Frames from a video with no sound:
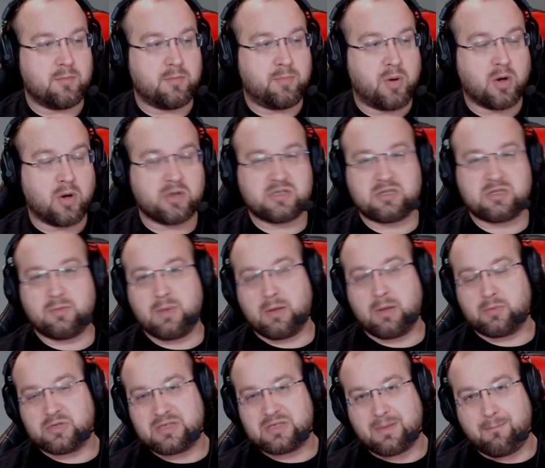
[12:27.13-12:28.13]
parts to be
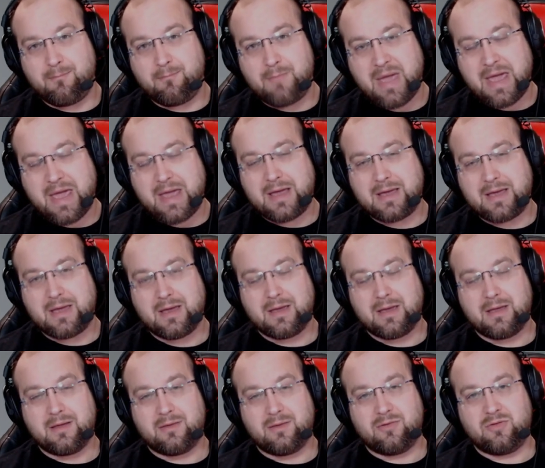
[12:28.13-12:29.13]
able to make
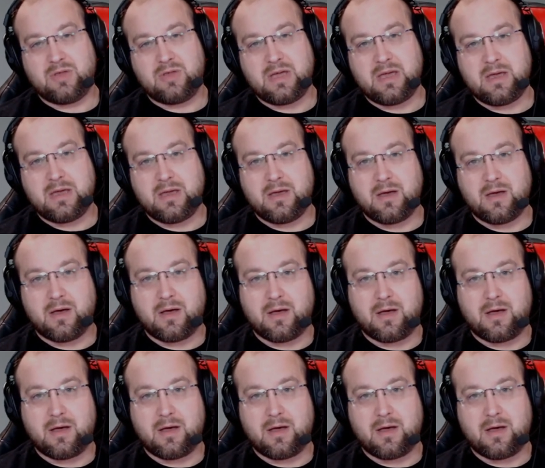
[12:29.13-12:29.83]
the